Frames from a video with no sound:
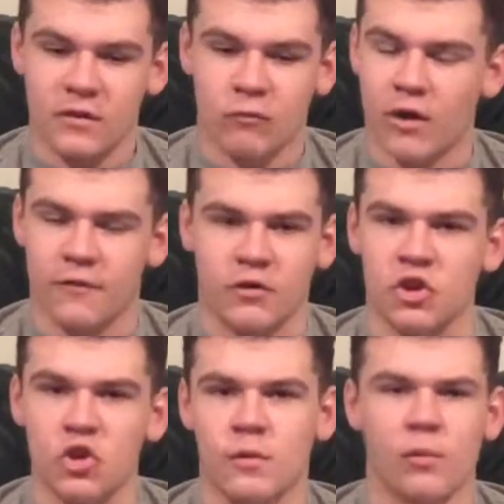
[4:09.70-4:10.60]
whatever
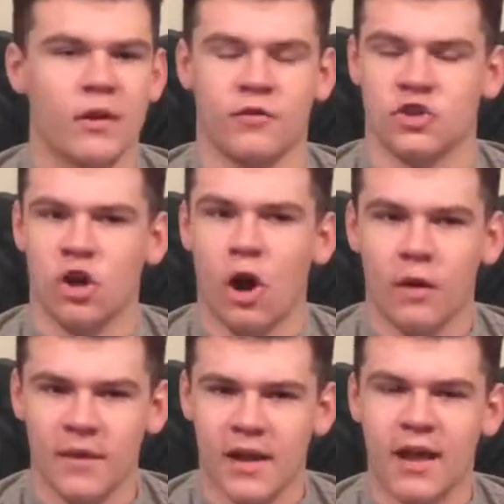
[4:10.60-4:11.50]
humor, whatever
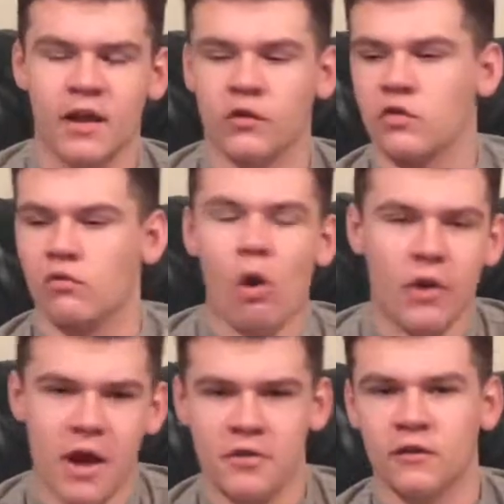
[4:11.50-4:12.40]
charm they had, is
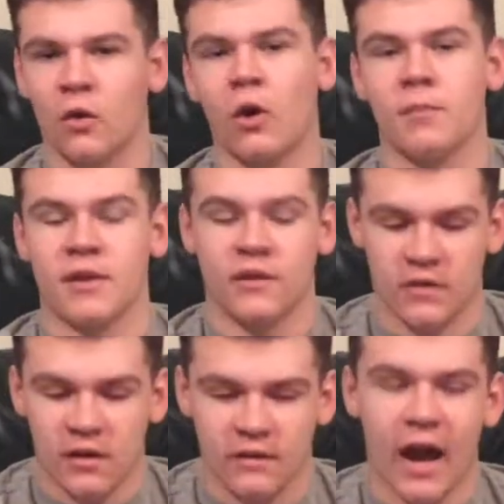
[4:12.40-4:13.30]
thrown out the door
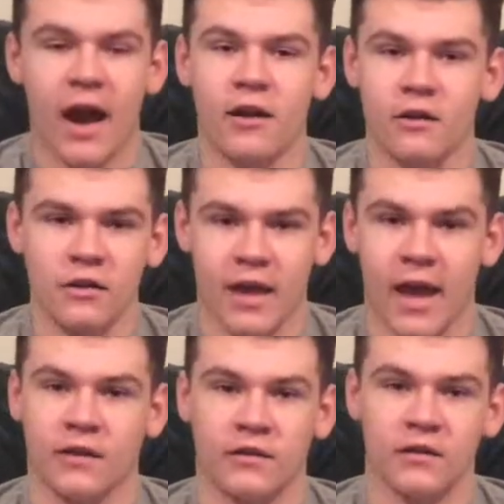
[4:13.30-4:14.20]
because the entire
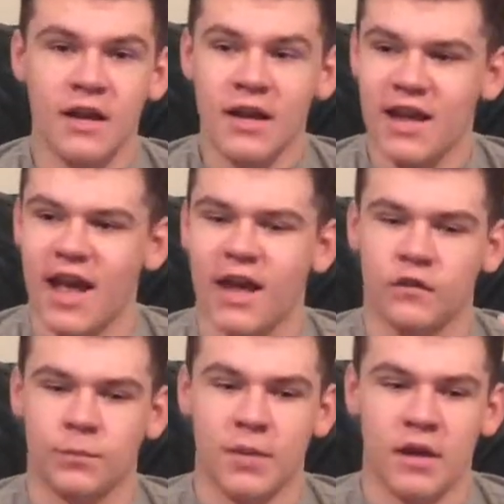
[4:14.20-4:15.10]
cast
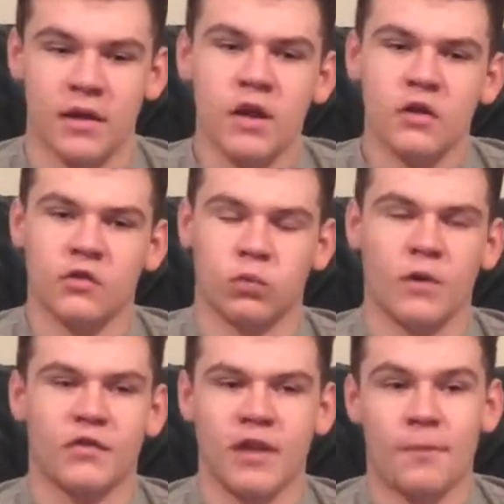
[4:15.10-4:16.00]
has been
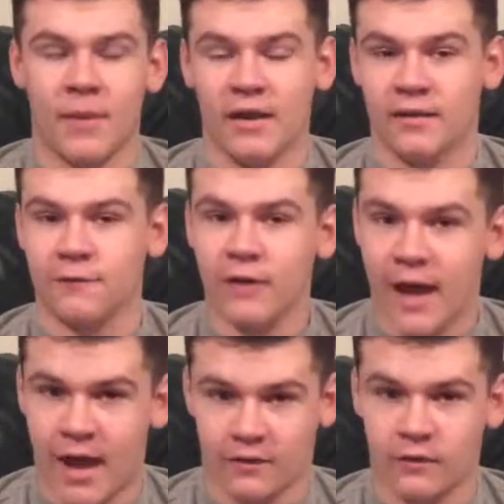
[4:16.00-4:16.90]
switched out by
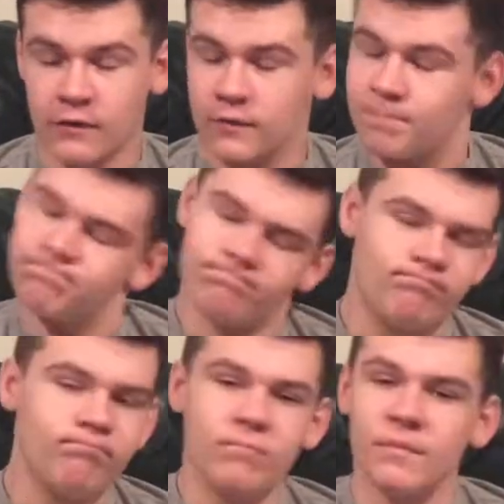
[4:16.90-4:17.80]
different actors,
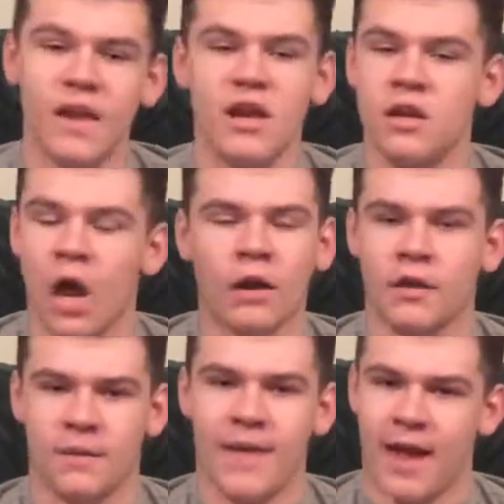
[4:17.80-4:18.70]
and none
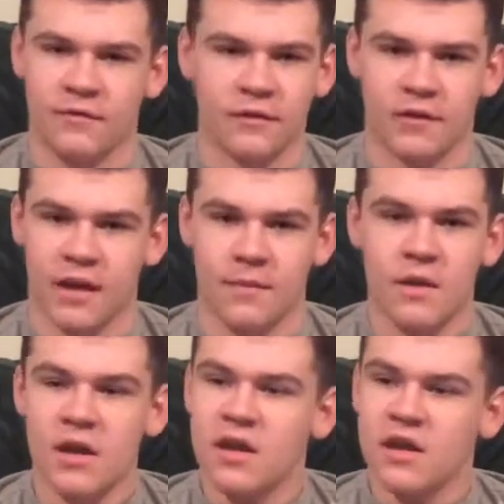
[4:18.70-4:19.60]
of them have the same
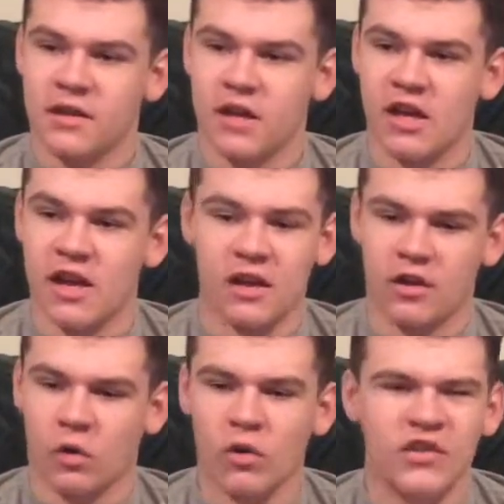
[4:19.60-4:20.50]

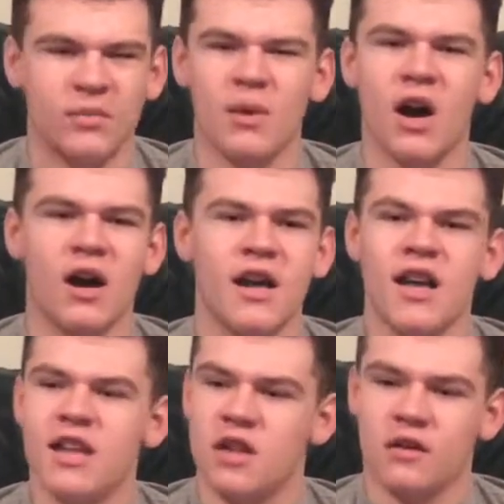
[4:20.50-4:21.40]
charisma,
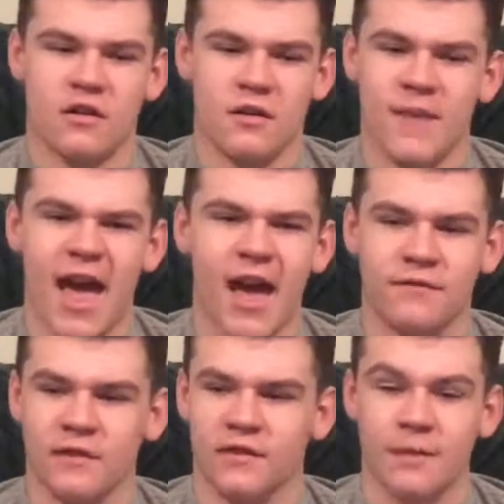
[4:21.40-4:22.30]
none of them
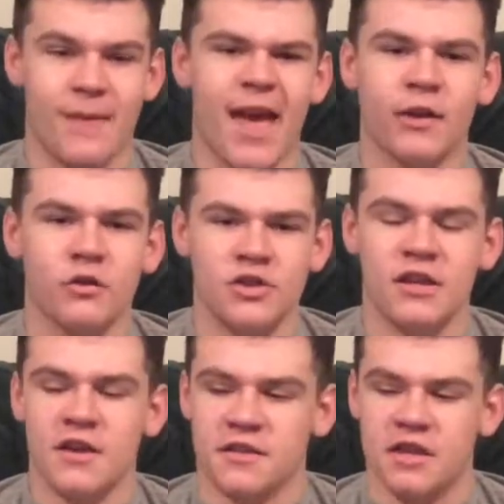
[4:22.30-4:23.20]
have the same
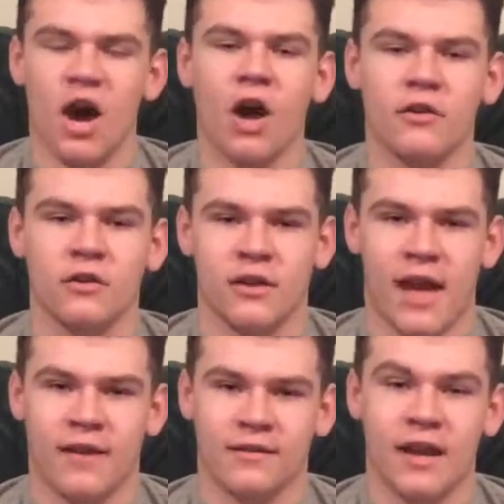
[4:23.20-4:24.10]
energy that the other
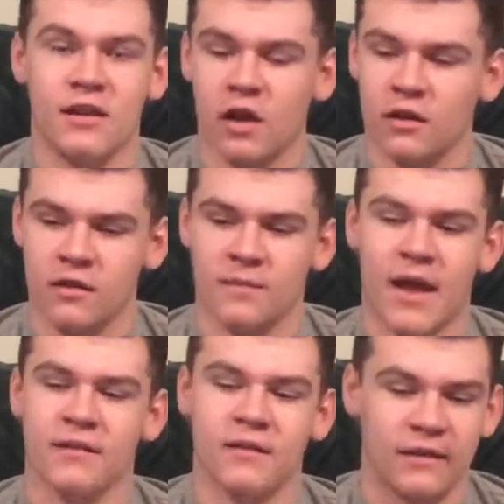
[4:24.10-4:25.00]
cast had, none of them
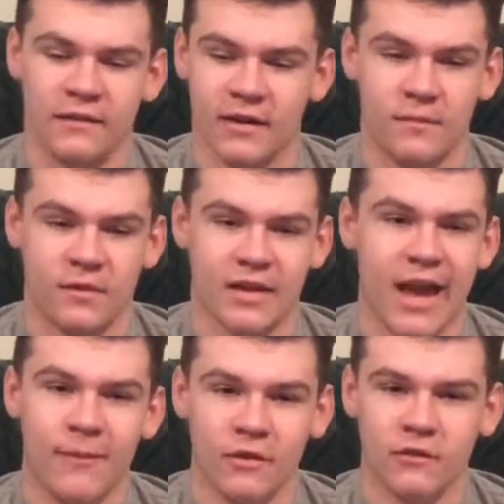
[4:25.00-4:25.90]
had the same
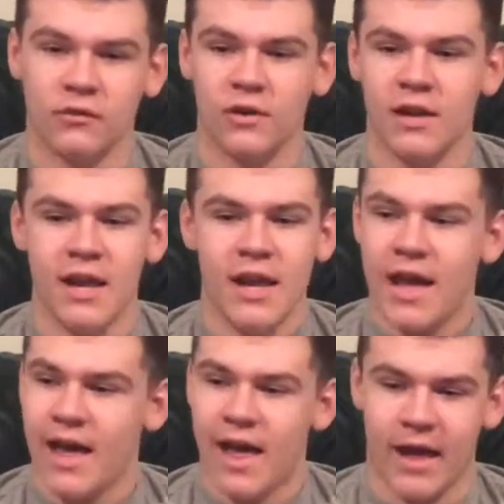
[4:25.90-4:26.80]
chemistry,
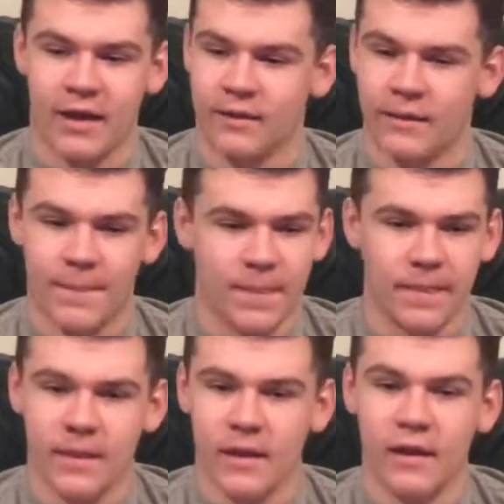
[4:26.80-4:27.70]
and
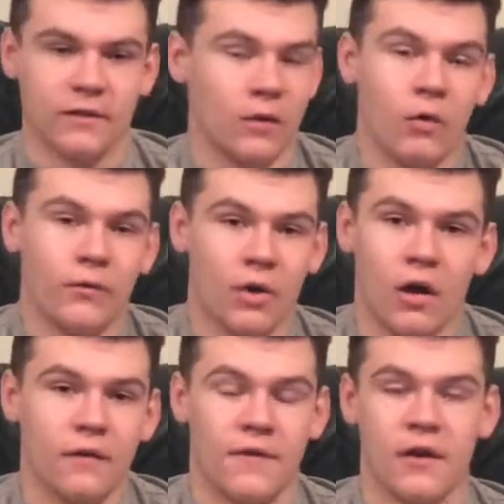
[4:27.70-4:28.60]
it's
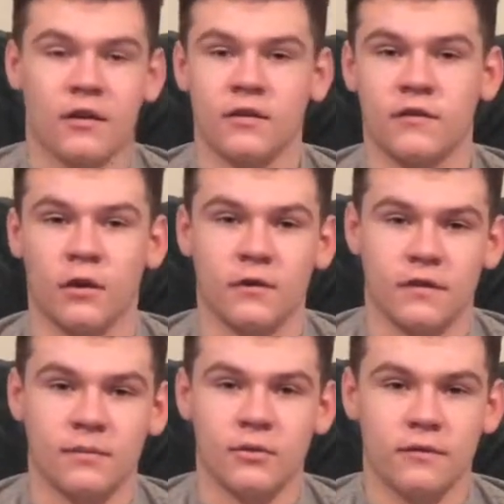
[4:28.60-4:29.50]
overall a very
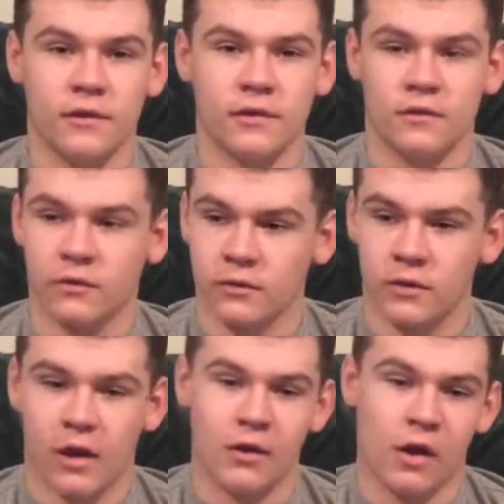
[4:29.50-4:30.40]
insulting movie
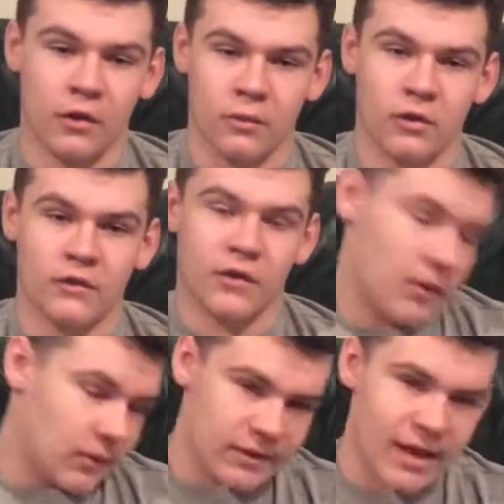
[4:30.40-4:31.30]
to, in other words,
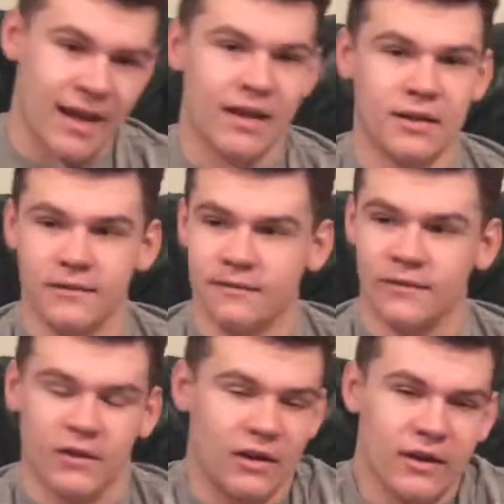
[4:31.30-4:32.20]
okay
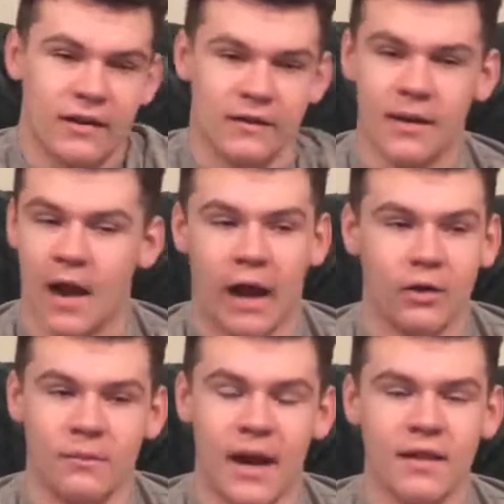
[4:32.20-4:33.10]
series. I
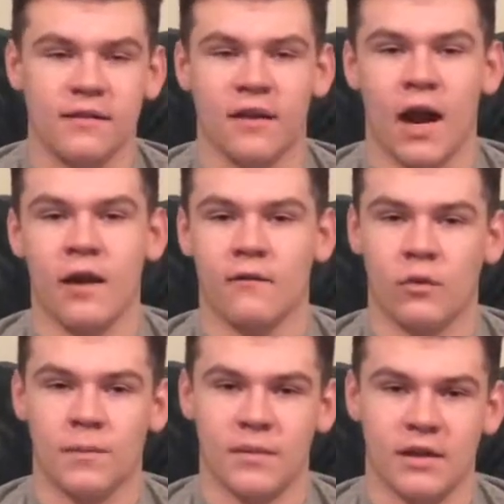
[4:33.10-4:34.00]
don't mind the Diary of
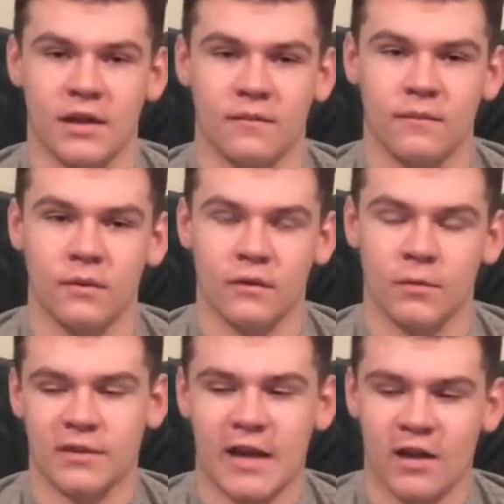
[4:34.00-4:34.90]
a Wimpy Kid movies,
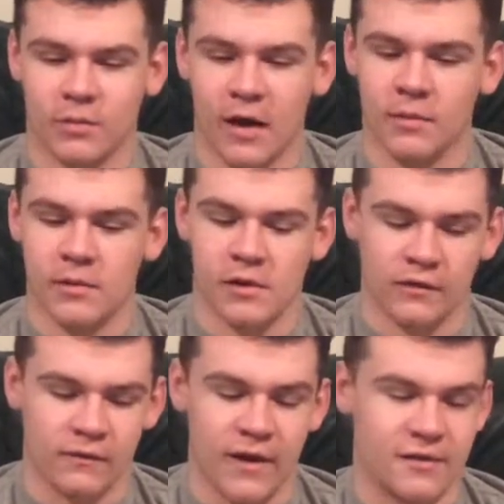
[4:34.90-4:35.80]
but that's probably
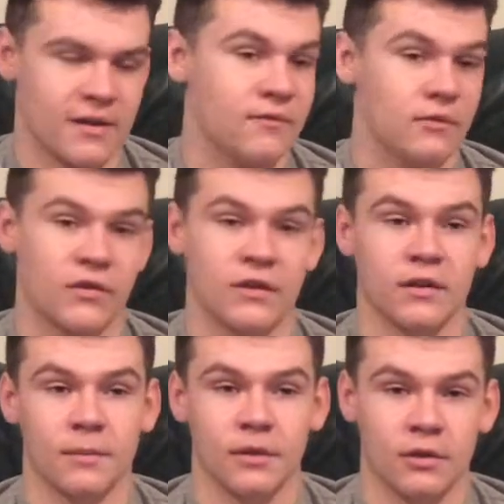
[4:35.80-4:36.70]
because of the fact that I haven't seen
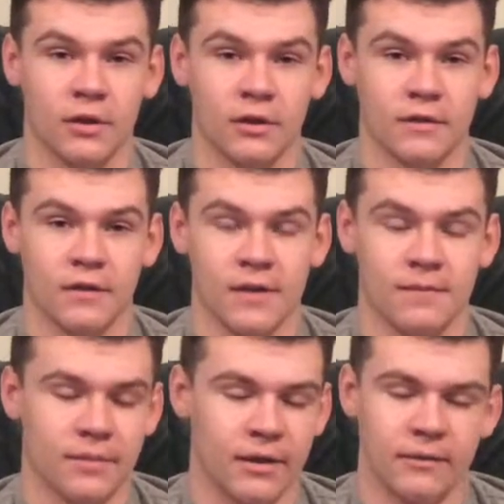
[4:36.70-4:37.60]
them in a long
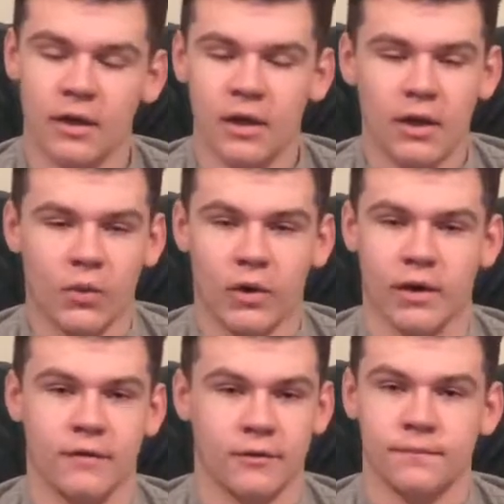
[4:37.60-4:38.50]
time. But
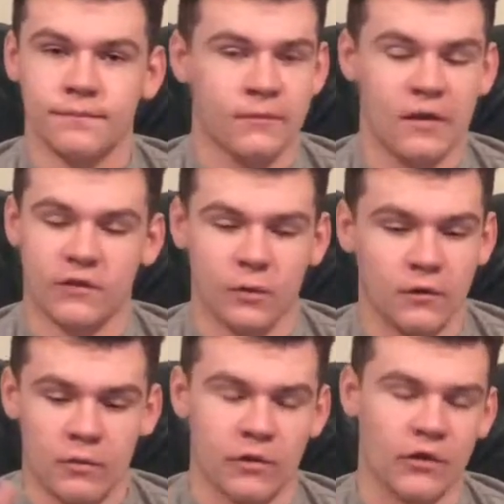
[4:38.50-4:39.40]
whatever. This
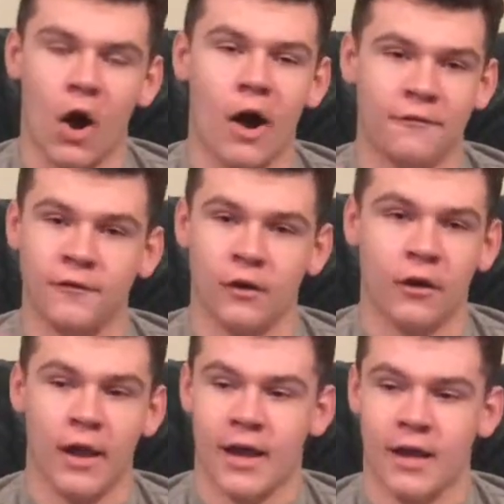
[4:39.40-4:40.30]
movie was
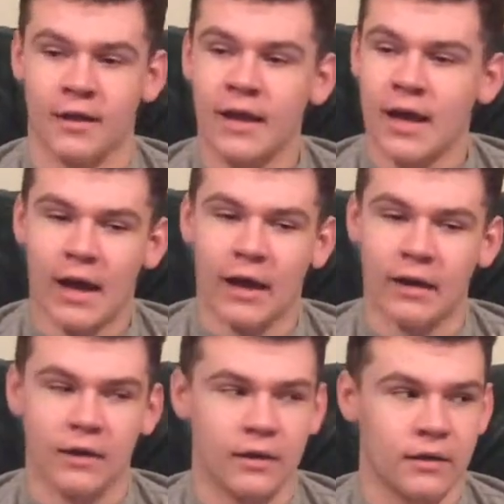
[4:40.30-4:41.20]
awful, and
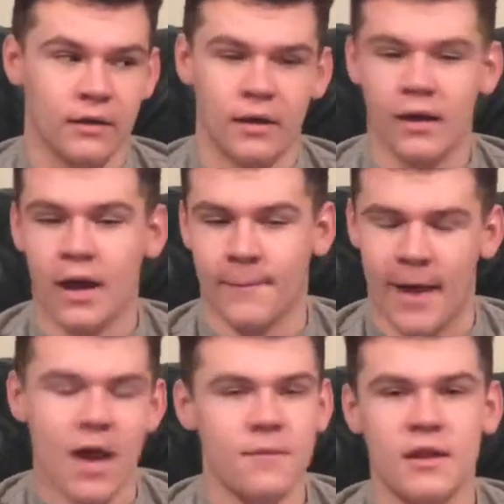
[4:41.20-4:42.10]
I am
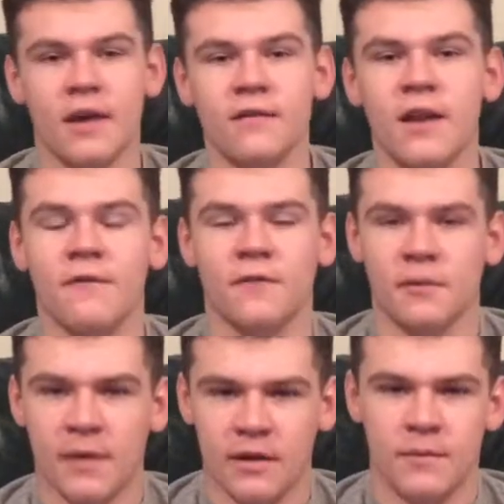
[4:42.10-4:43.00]
happy that not
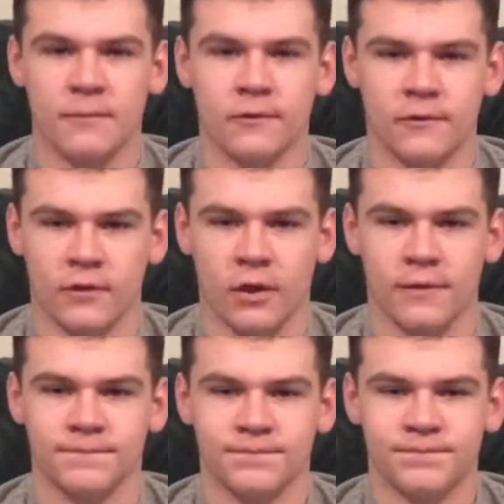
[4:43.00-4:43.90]
very many people saw
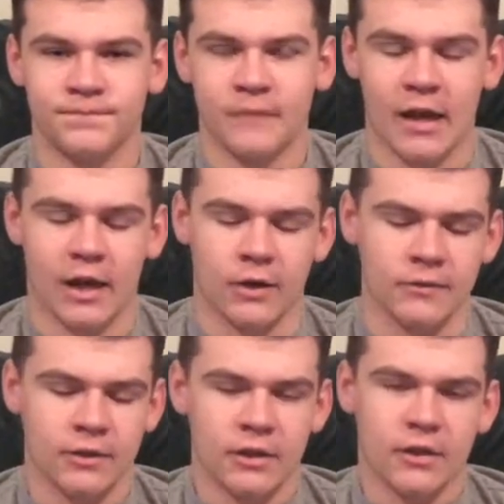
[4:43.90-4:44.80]
it.
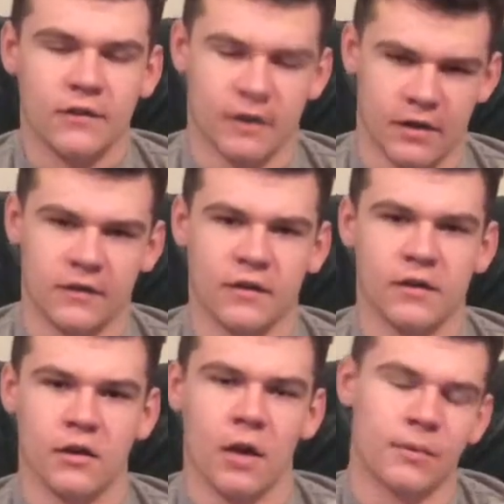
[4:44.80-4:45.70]
Now, let's get into
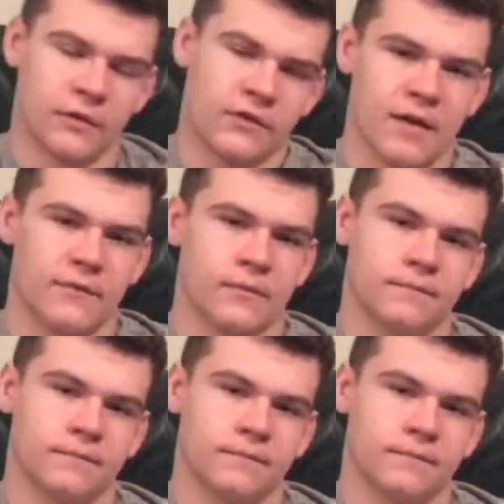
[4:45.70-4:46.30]
number 7.